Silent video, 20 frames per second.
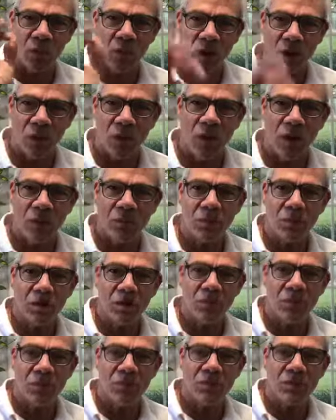What do I want
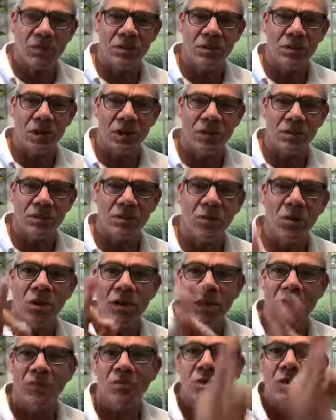to be responsible
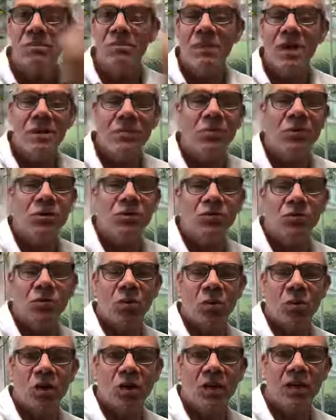and remembered
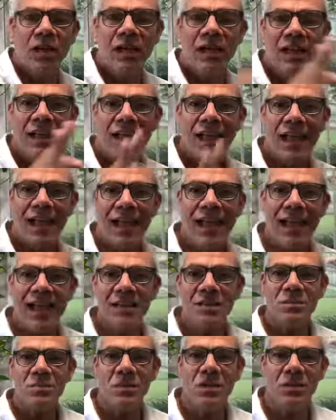for
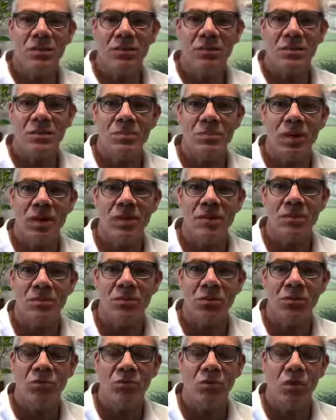as being
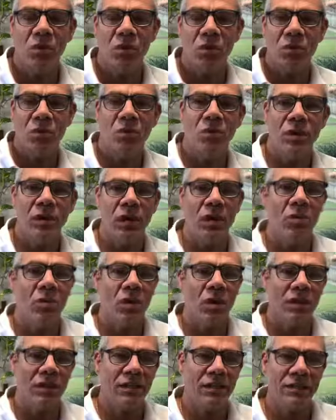responsible for when I
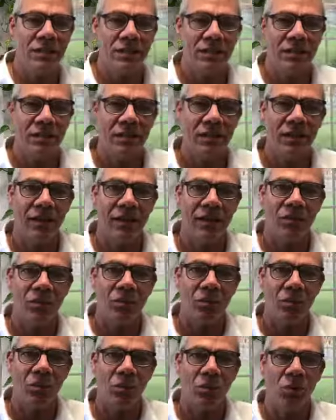walk into this
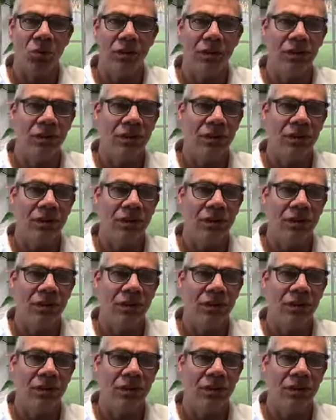connection point?